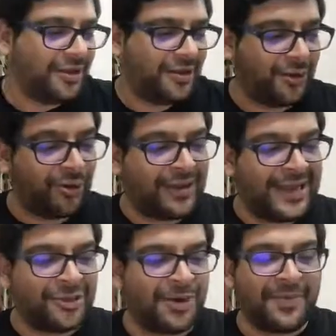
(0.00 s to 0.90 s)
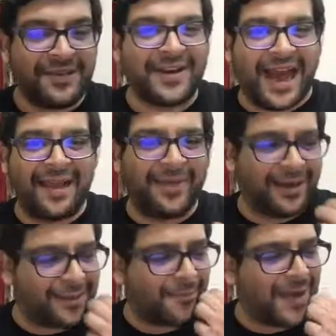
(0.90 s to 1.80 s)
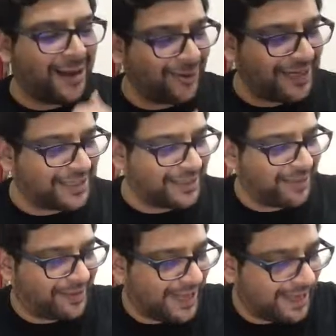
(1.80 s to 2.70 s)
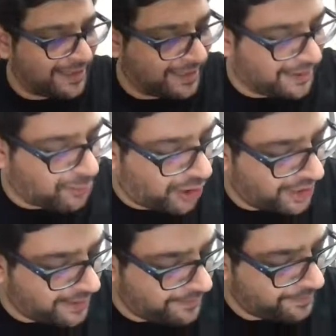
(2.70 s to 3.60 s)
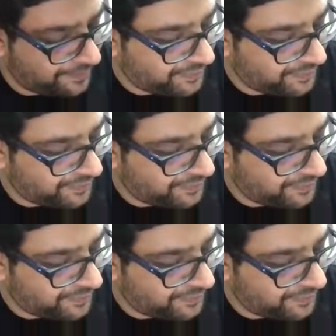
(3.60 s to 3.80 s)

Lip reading: So it looks like, Shubham, even I made some calculation mistake in the morning.